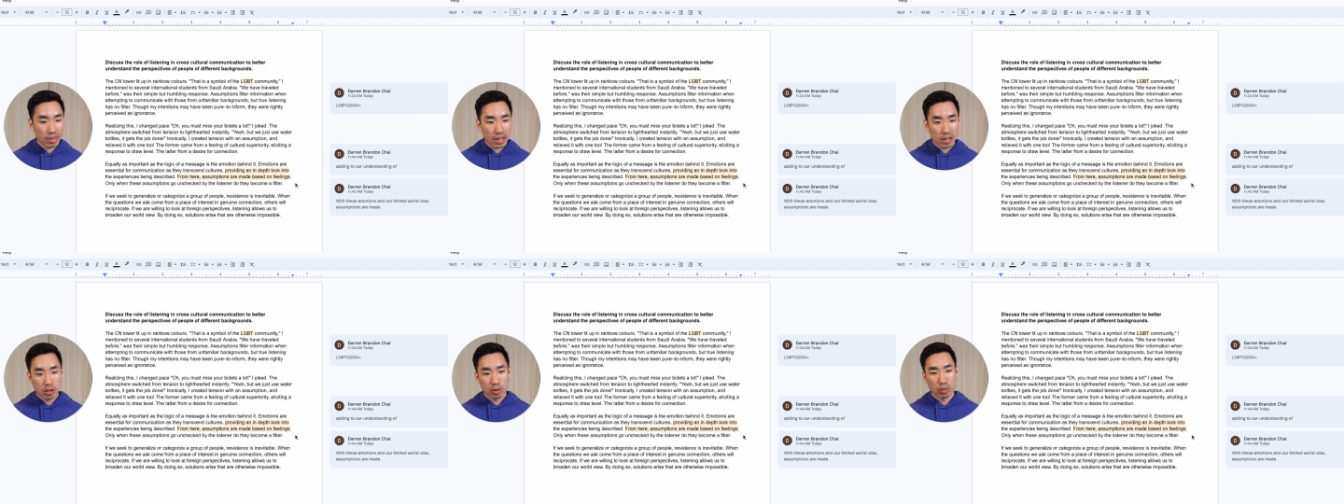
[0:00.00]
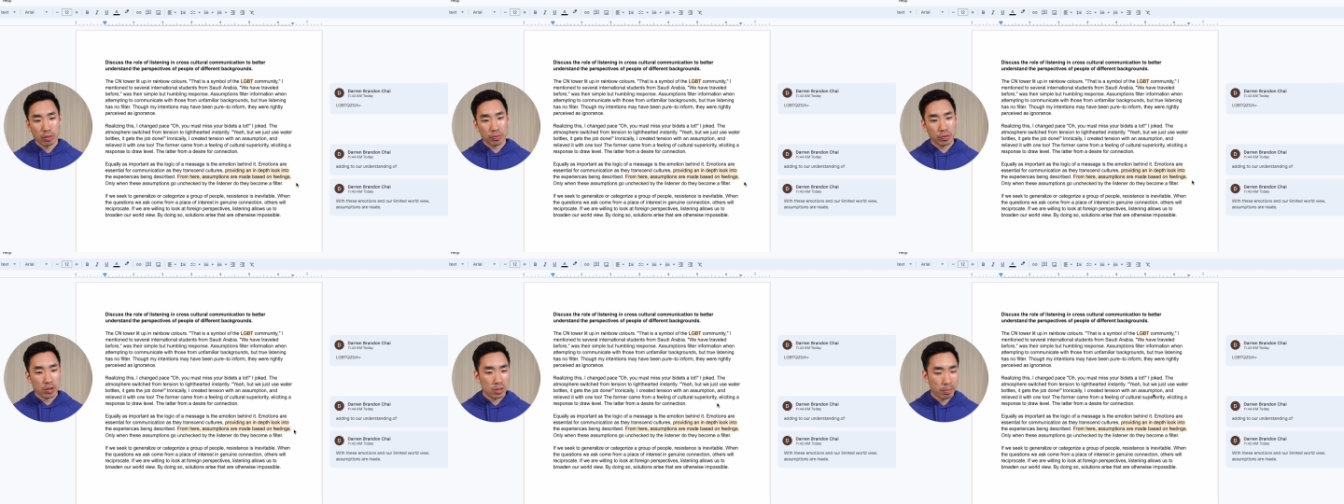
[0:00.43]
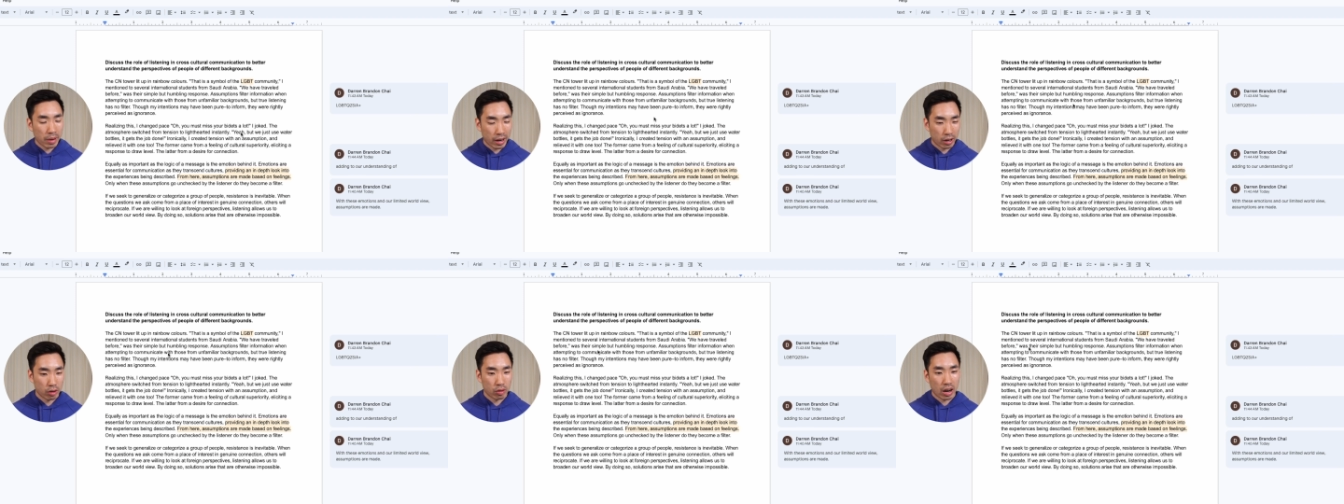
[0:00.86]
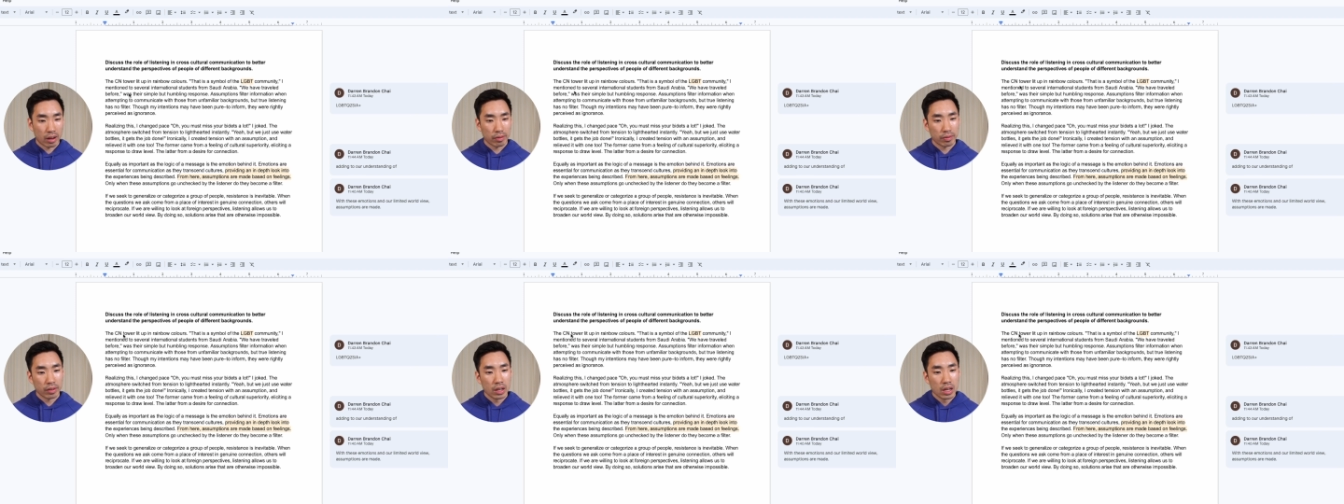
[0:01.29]
So first
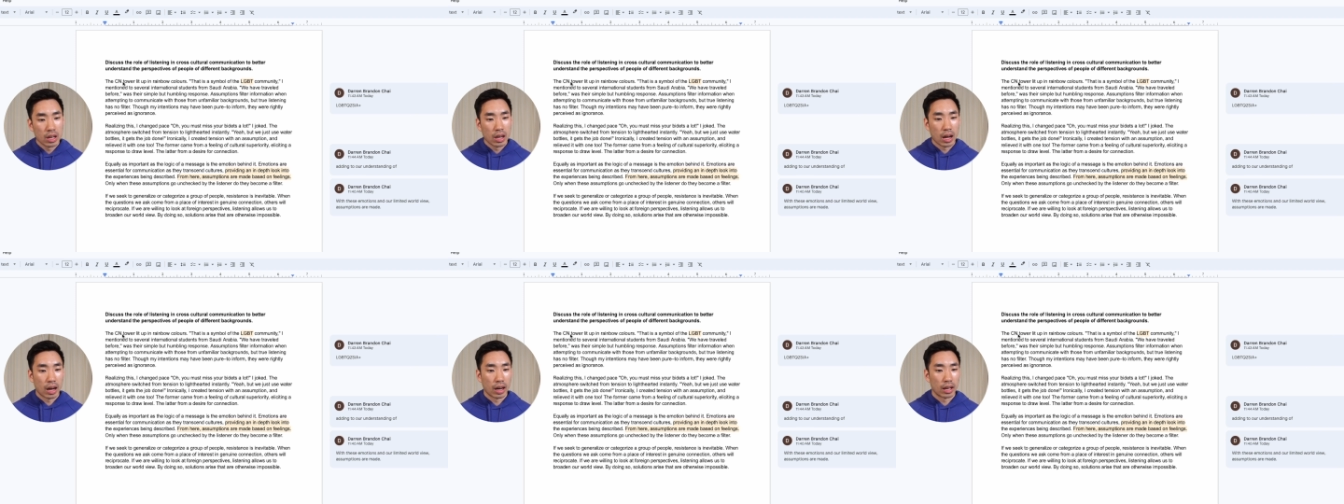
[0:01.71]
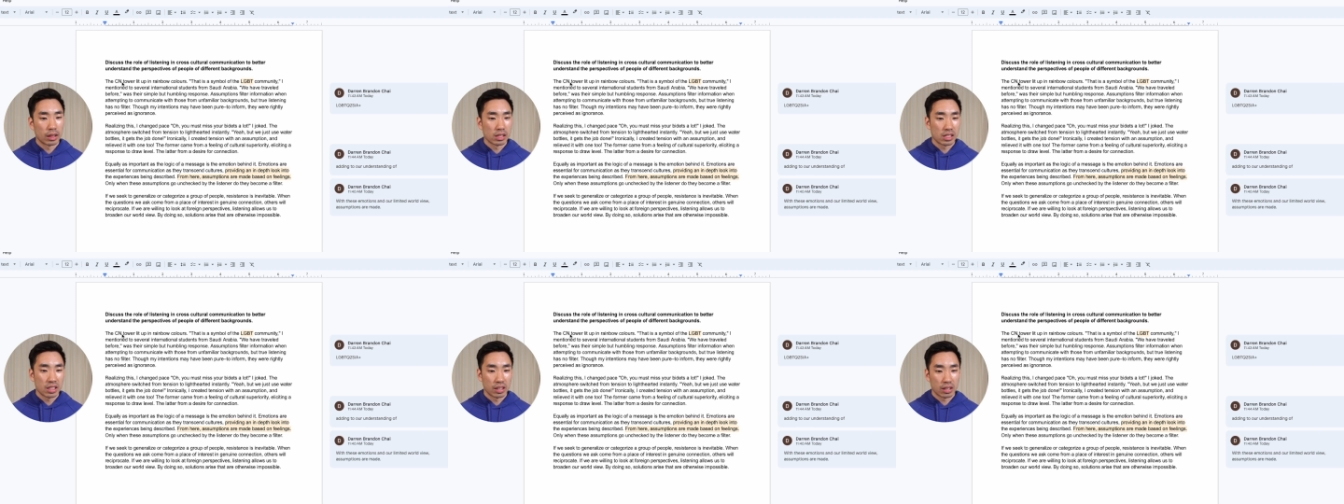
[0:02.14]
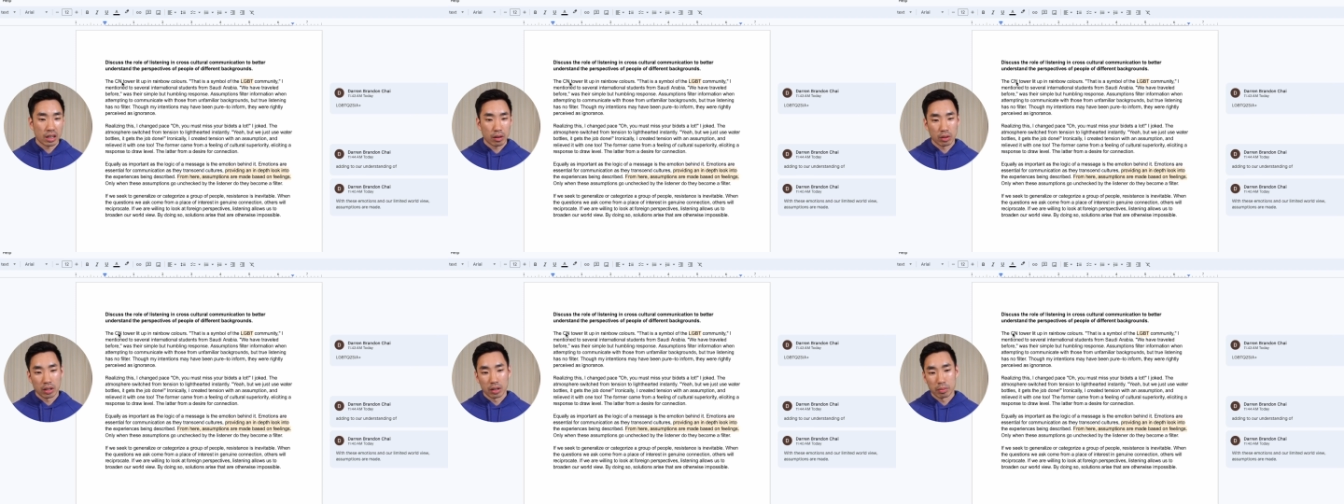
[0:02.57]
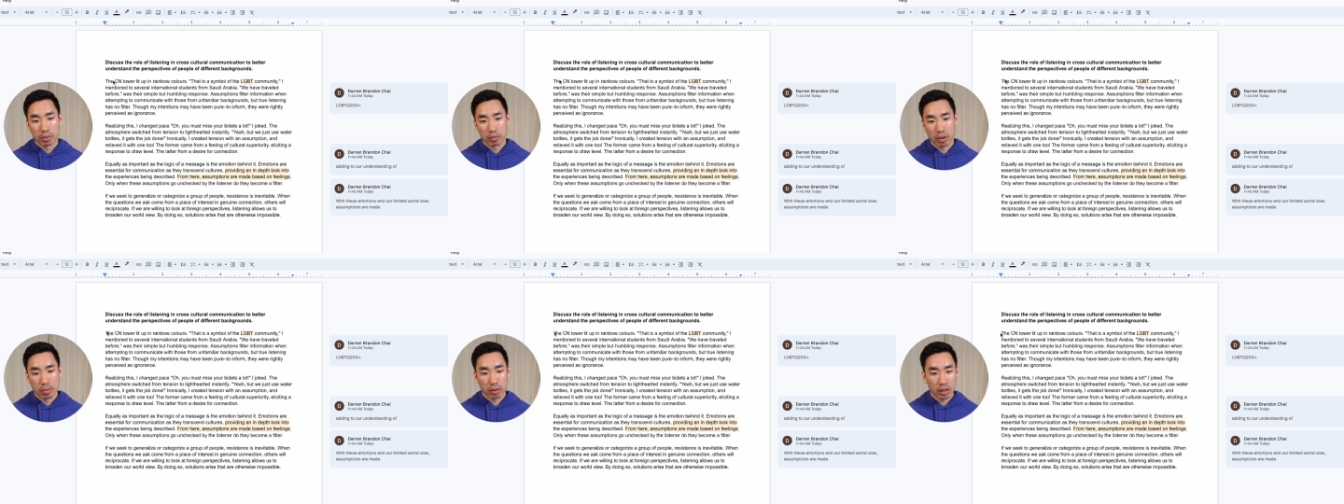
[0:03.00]
paragraph, uh, the C N Tower lit up
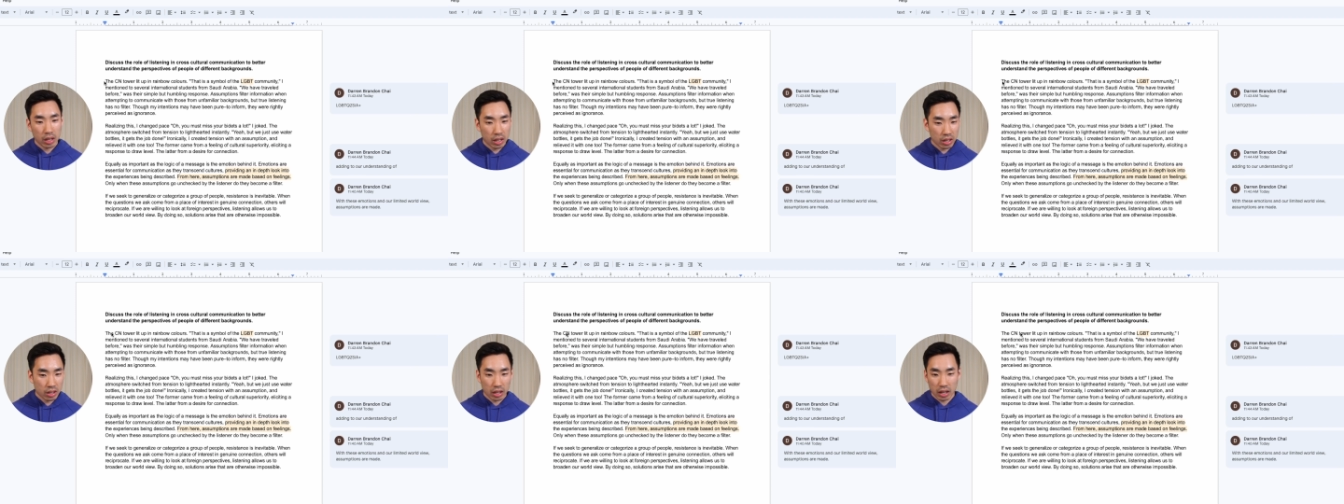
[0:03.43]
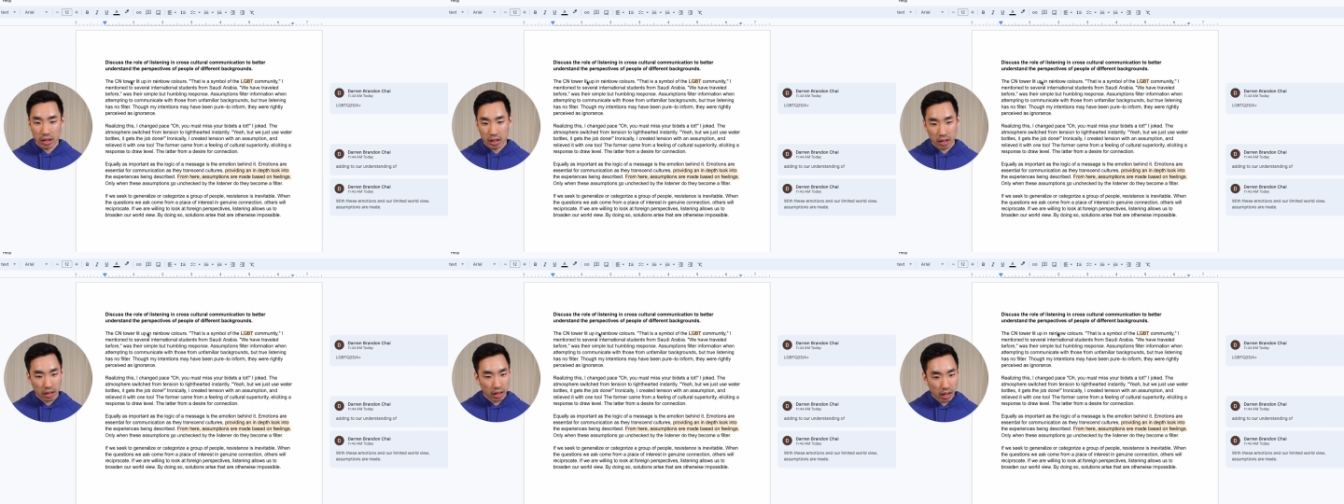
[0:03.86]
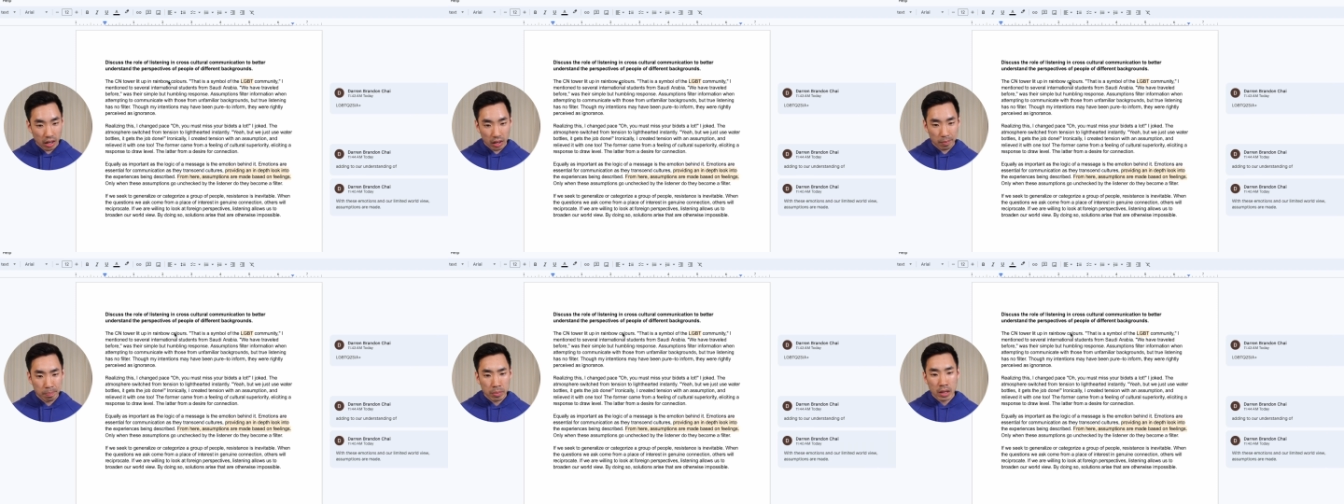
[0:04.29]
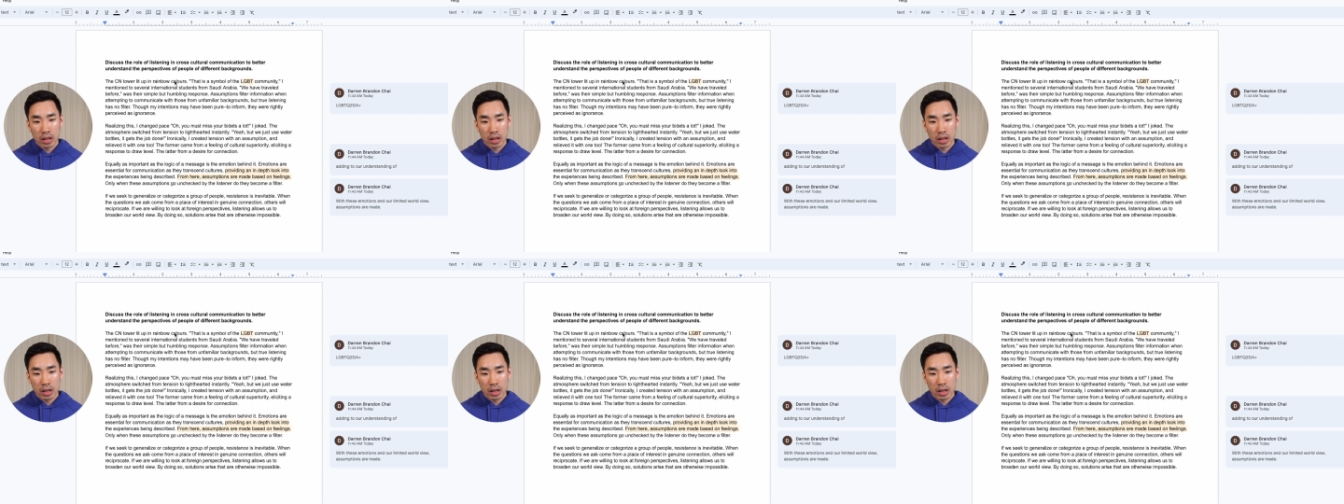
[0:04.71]
in rainbow color, da da da da.